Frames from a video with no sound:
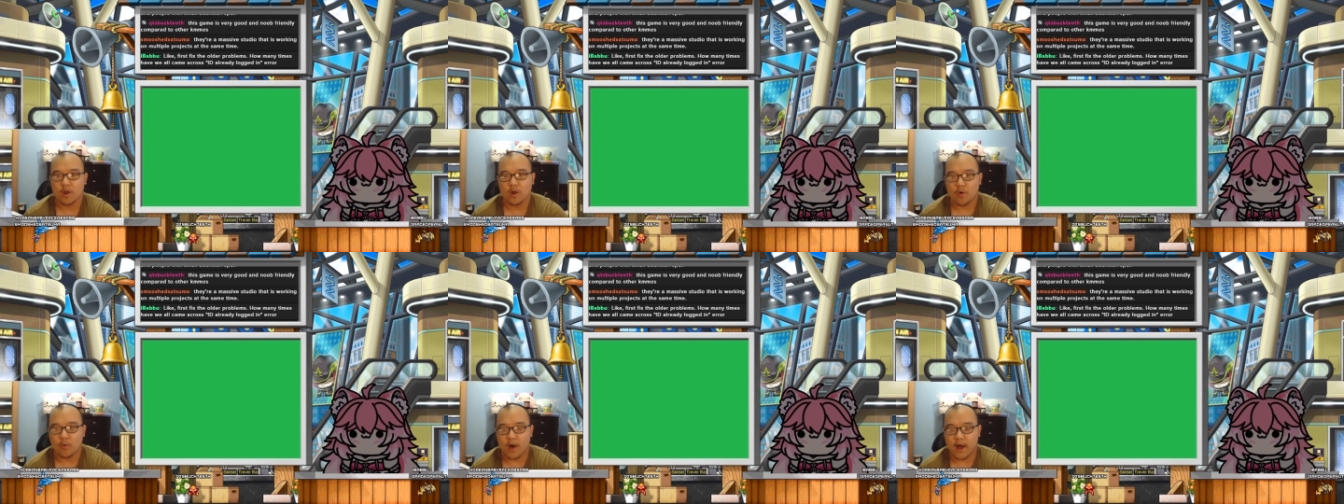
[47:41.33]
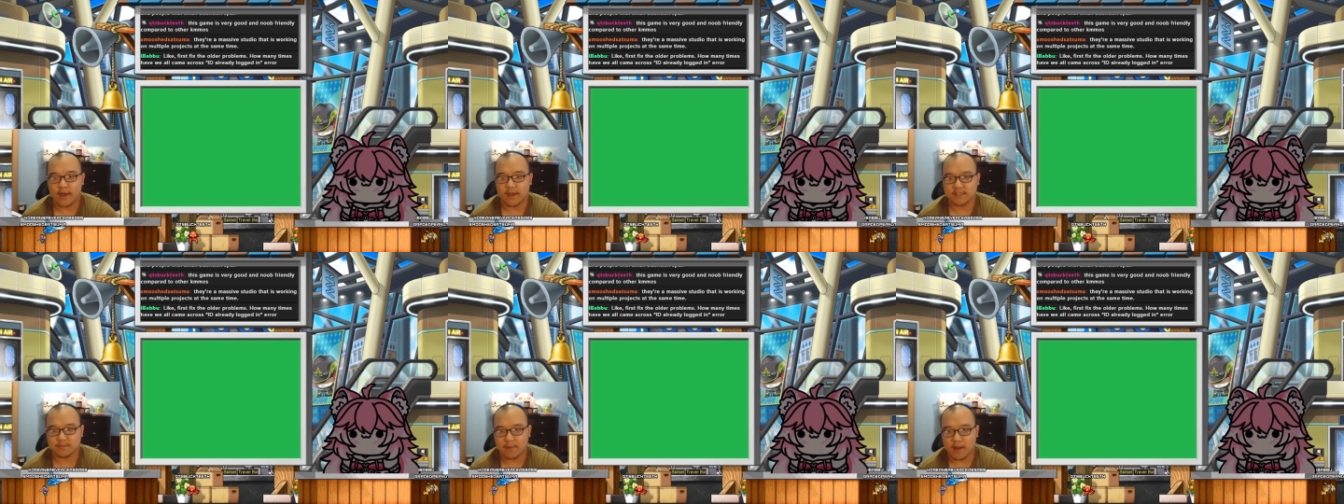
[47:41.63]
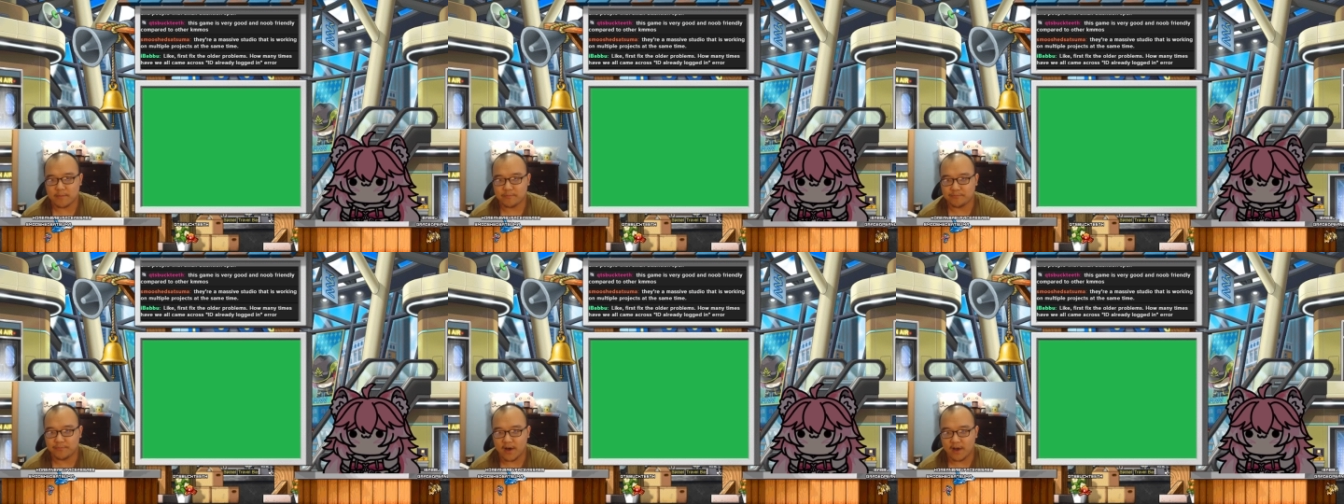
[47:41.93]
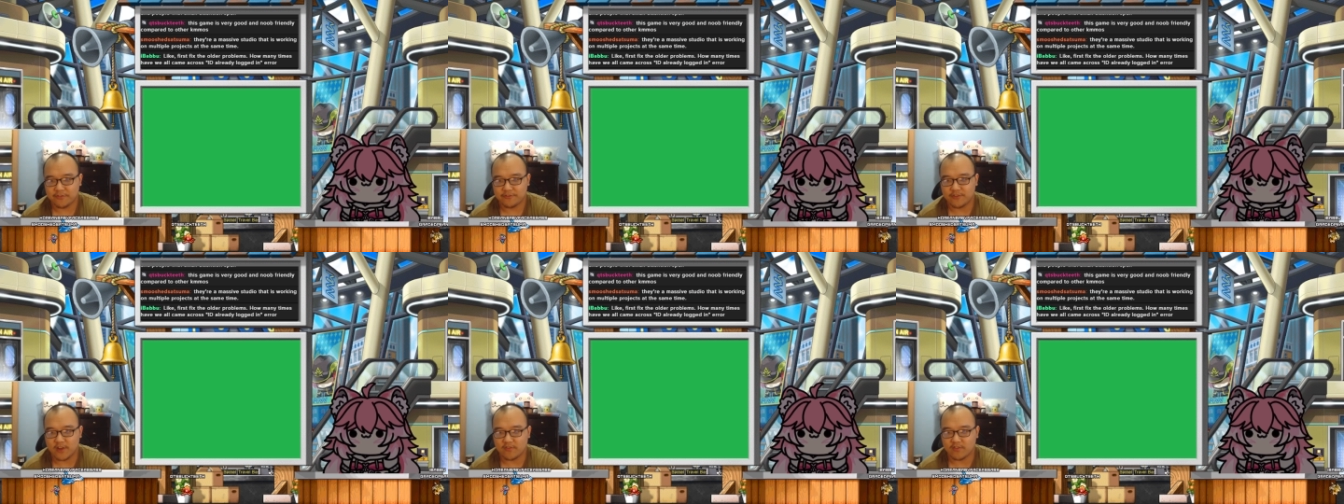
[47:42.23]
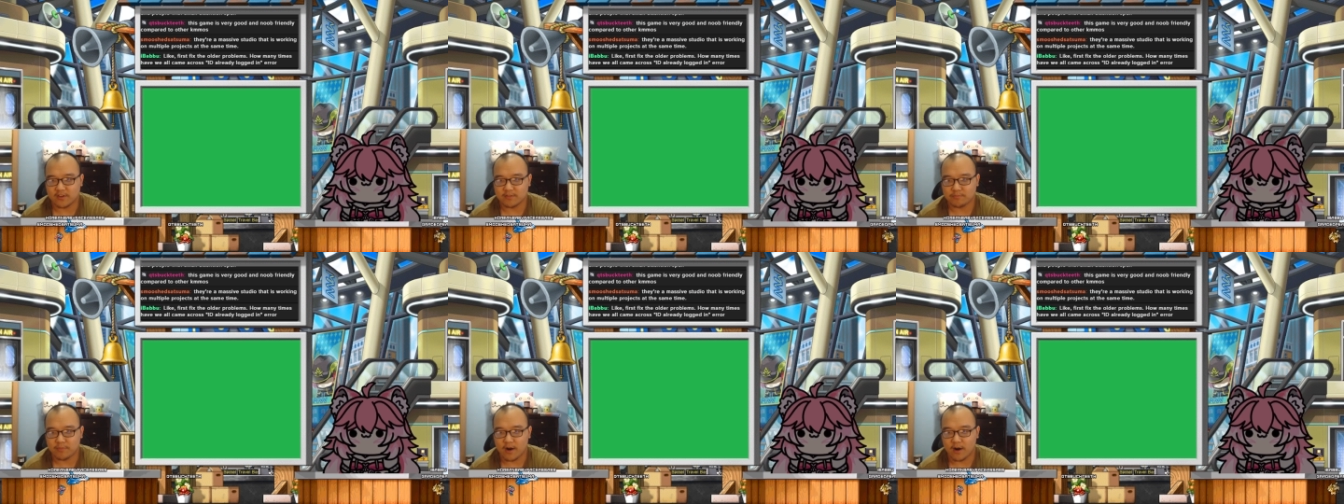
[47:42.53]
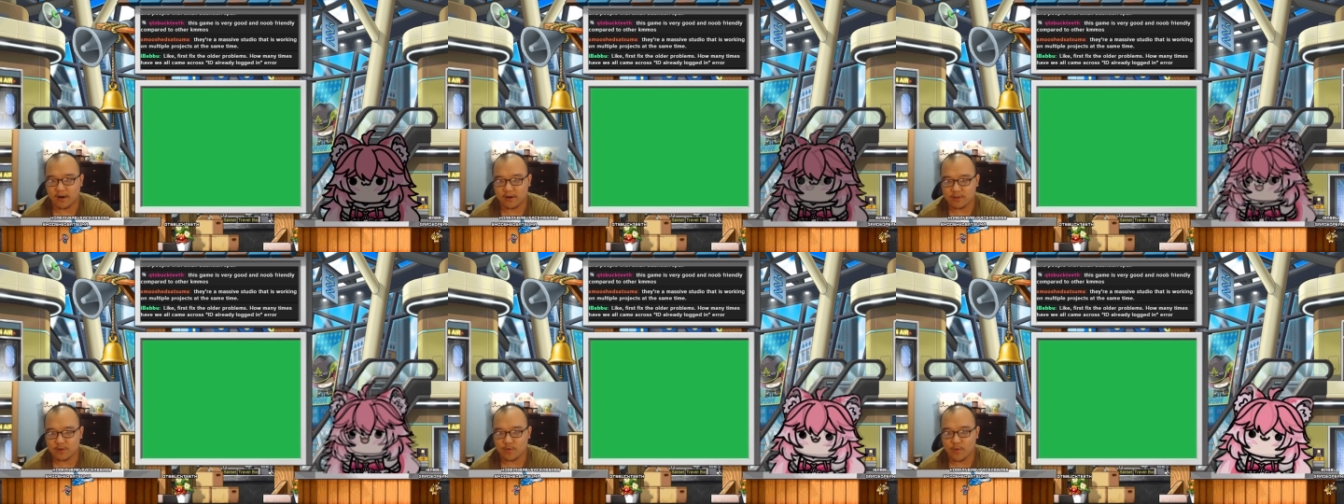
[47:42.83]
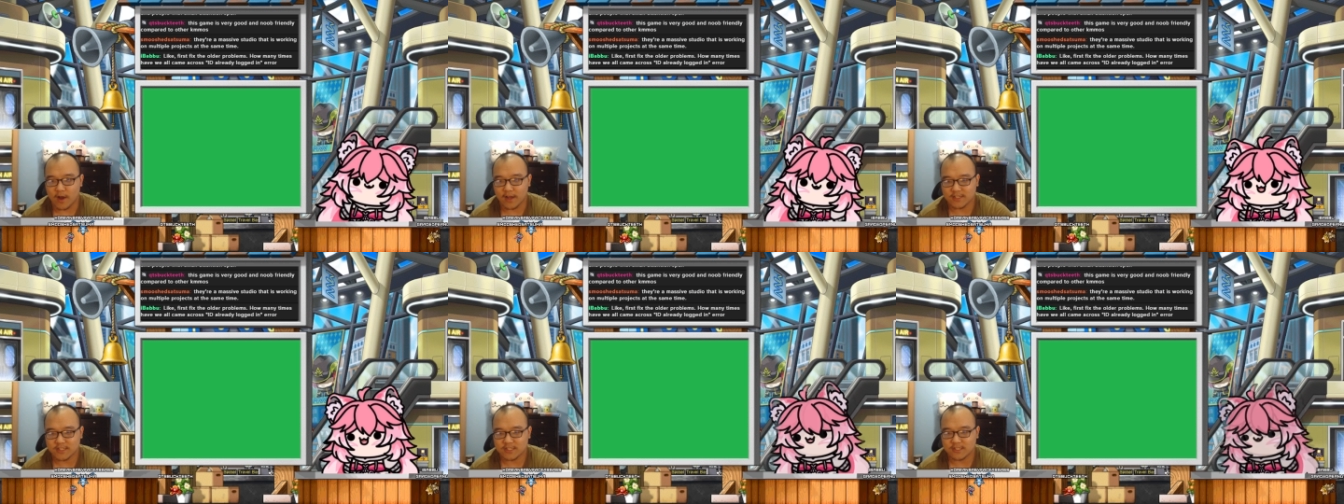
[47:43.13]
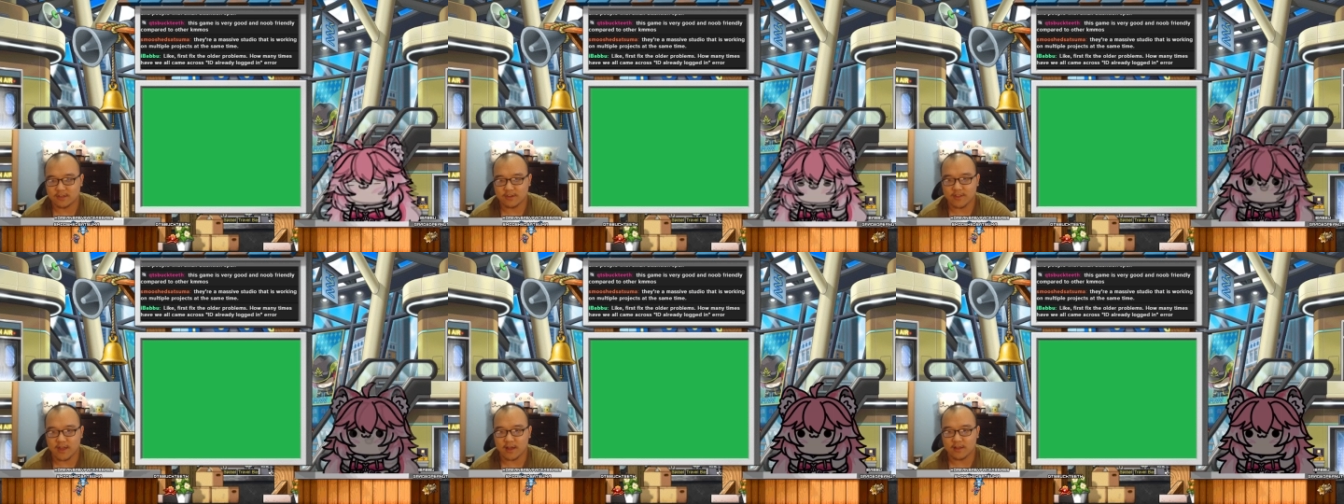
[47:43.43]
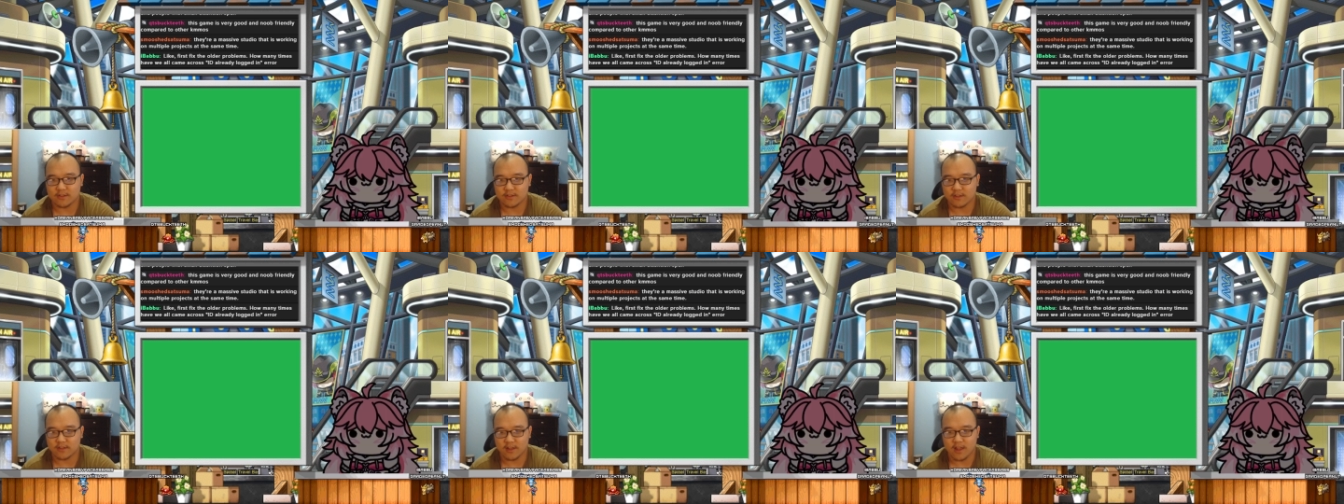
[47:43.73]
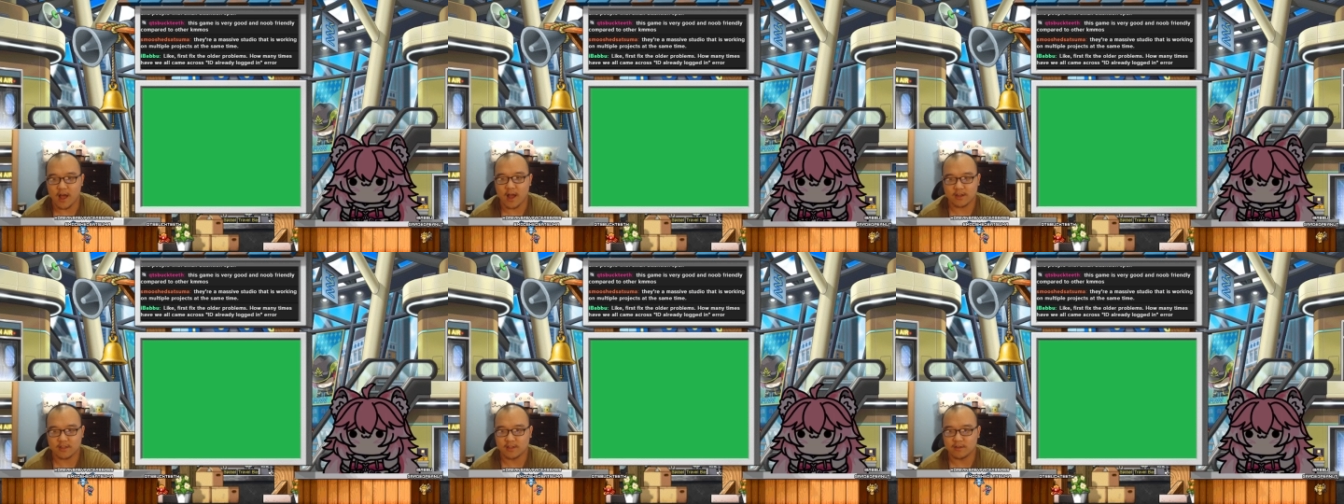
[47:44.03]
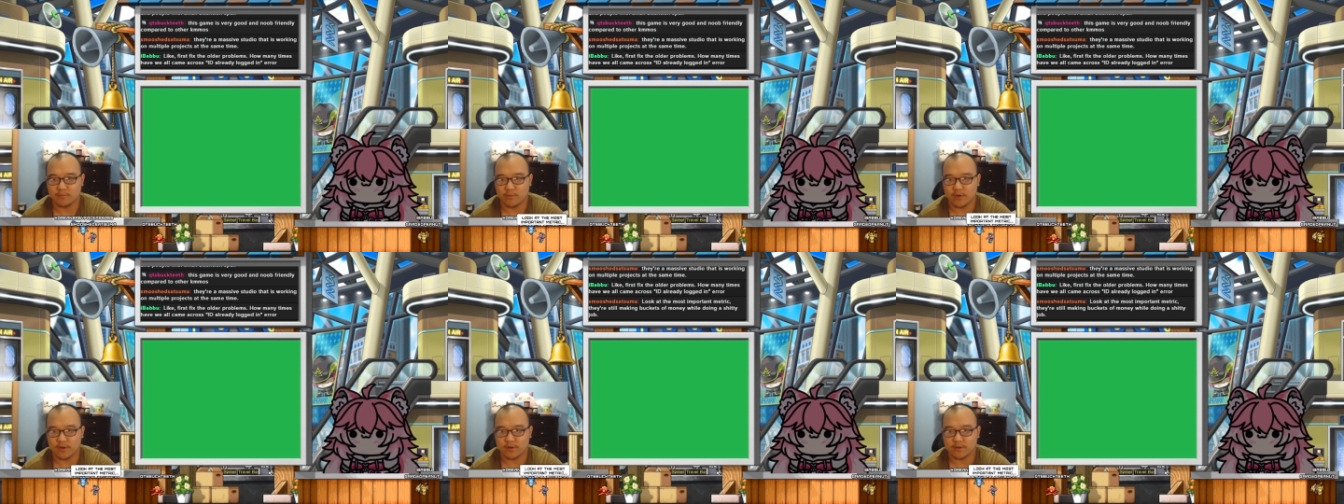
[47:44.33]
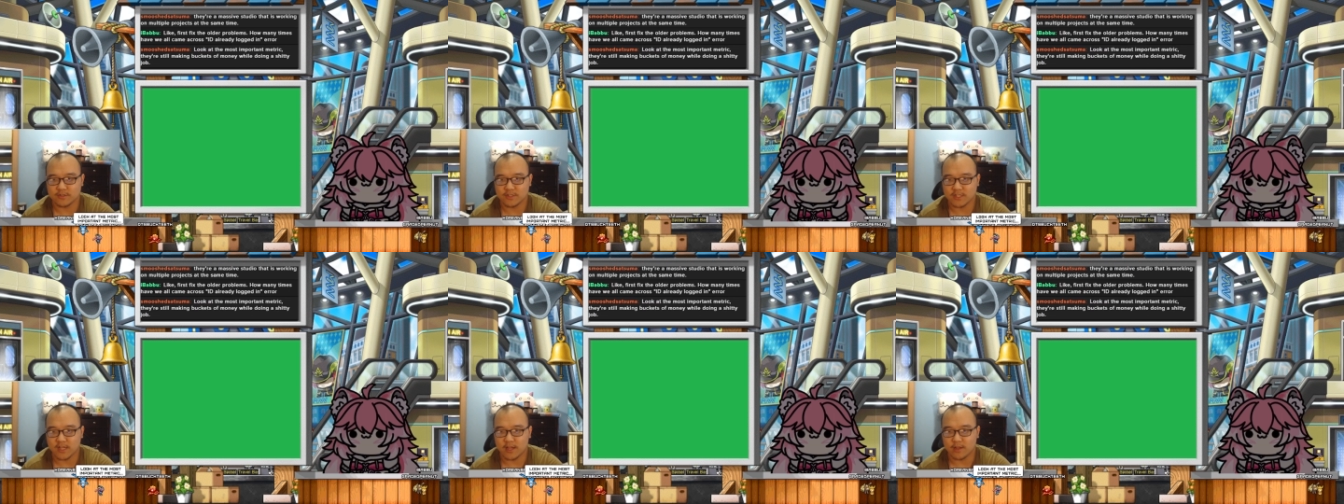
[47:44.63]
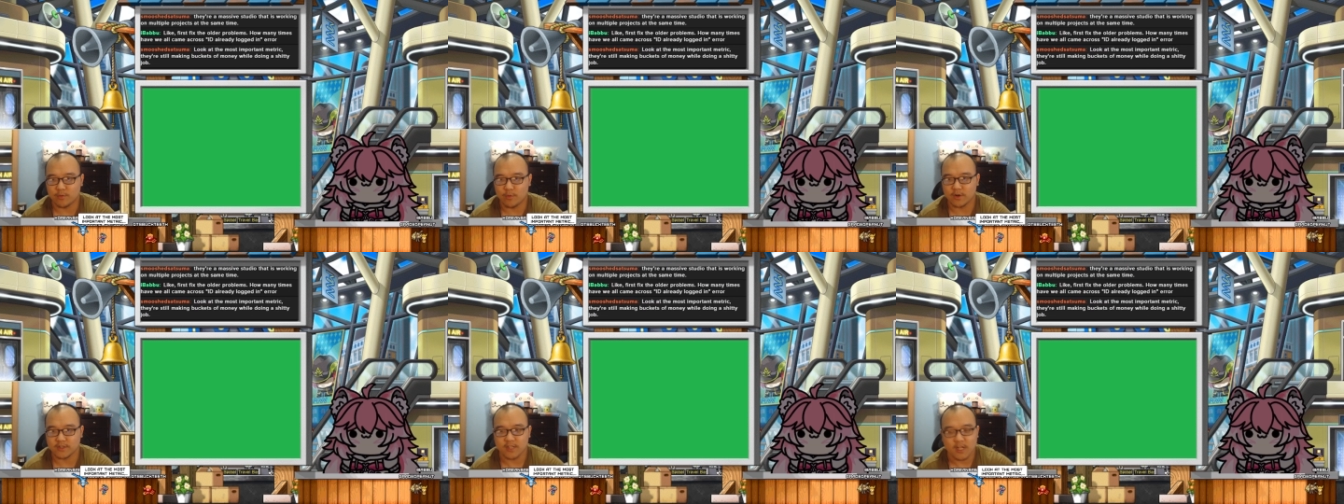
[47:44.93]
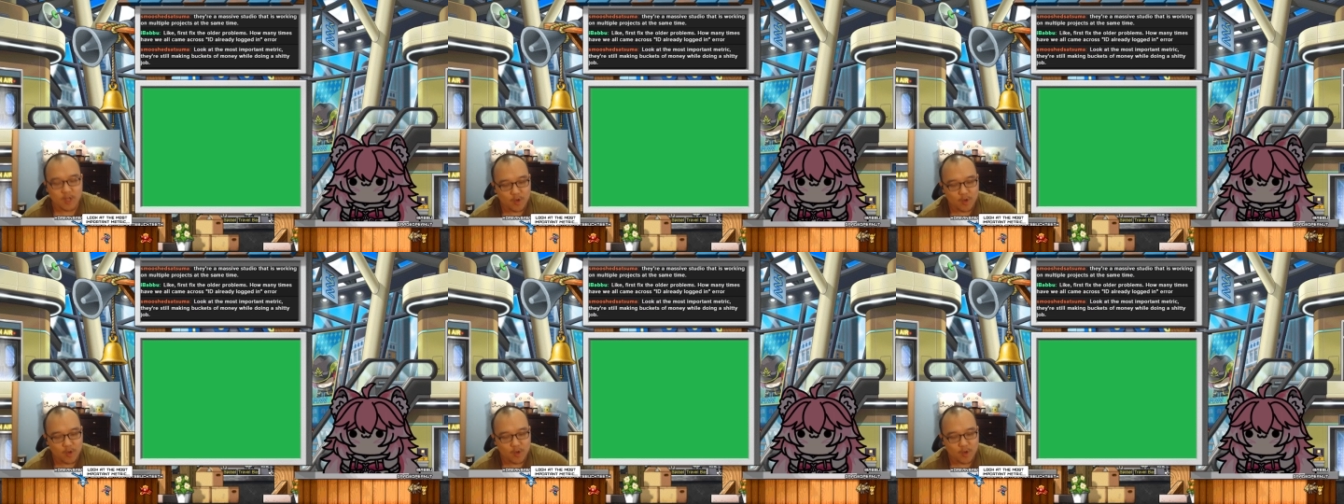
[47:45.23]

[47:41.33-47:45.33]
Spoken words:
Why is my buff favorite bar UI still not locked in what you said it was